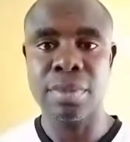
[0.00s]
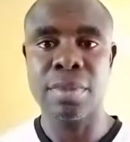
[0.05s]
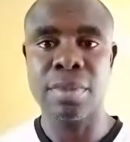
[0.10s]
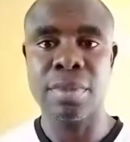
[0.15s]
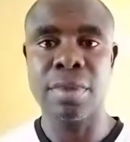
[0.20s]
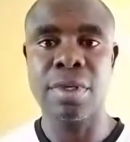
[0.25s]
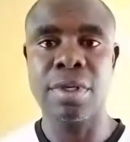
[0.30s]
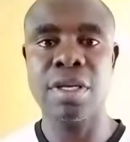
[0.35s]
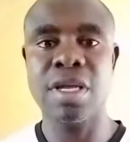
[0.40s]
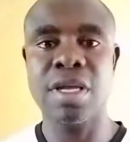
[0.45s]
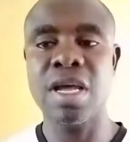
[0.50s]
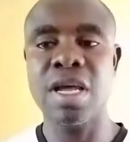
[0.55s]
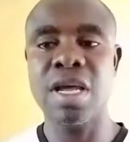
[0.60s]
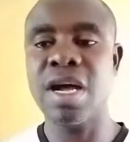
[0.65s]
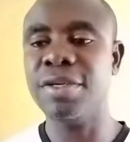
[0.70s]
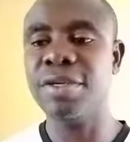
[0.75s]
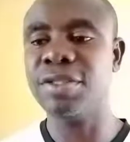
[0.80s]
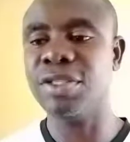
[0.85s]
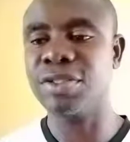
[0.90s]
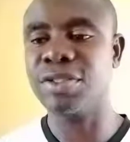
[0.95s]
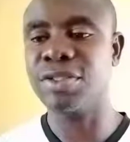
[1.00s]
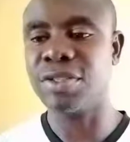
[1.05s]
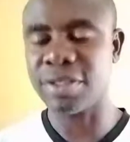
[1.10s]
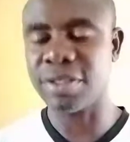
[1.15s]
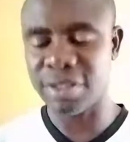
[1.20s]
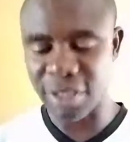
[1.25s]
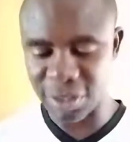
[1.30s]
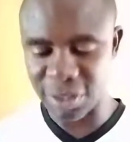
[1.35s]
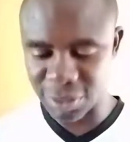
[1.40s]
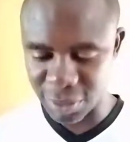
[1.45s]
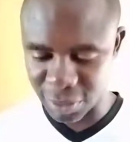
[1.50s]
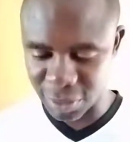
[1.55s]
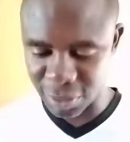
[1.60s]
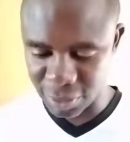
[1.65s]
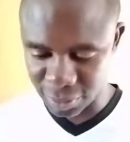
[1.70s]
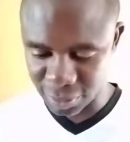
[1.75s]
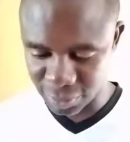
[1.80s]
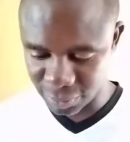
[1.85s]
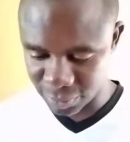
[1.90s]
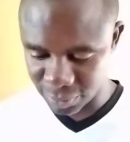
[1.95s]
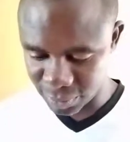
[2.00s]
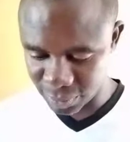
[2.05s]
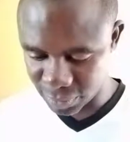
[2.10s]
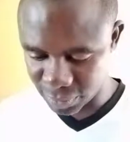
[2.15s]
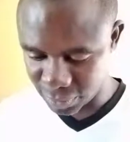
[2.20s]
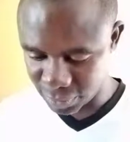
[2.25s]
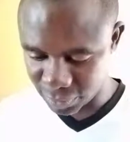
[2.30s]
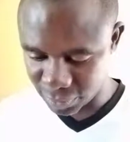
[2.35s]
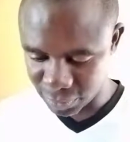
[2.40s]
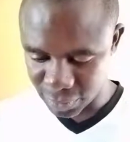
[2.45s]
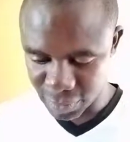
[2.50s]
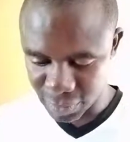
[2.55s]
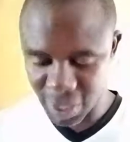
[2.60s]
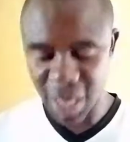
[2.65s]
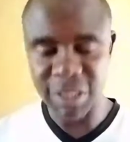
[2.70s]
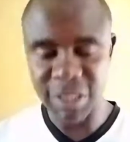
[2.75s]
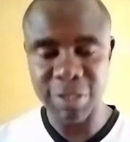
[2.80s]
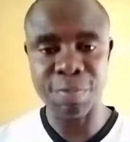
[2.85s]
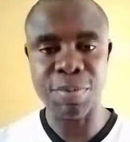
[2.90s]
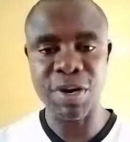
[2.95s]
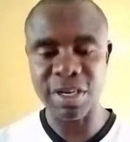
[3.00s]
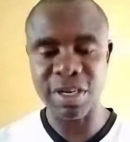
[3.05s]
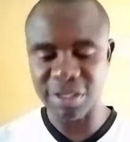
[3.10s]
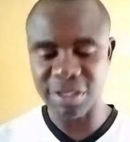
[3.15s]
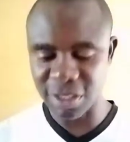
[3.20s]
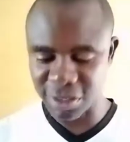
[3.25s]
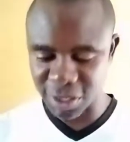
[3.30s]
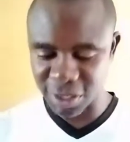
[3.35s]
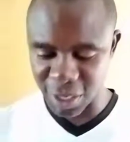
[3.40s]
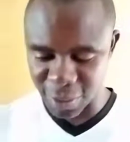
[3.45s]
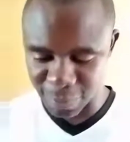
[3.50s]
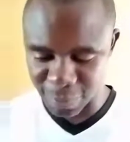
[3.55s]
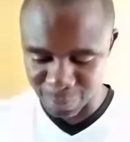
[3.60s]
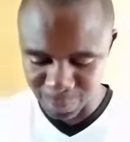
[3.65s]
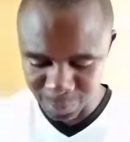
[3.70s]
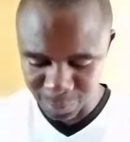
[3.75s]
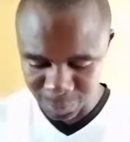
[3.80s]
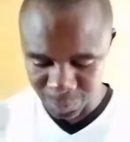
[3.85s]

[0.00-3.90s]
He hails his successor that praises him,